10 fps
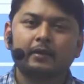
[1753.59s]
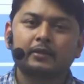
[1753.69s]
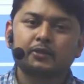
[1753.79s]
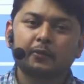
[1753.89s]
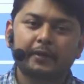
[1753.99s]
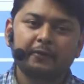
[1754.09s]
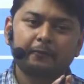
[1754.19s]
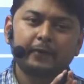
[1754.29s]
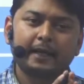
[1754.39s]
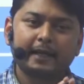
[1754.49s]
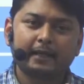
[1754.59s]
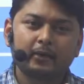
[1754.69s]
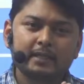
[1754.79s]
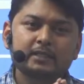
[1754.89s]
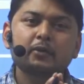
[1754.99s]
So, if we
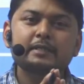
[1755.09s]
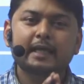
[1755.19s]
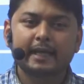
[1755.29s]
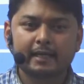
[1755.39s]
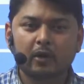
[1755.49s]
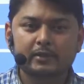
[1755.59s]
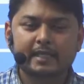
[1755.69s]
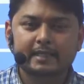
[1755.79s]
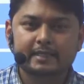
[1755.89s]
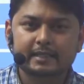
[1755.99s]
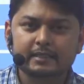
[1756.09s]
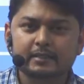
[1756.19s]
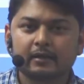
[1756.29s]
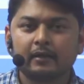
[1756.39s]
decrease those greenhouse gases,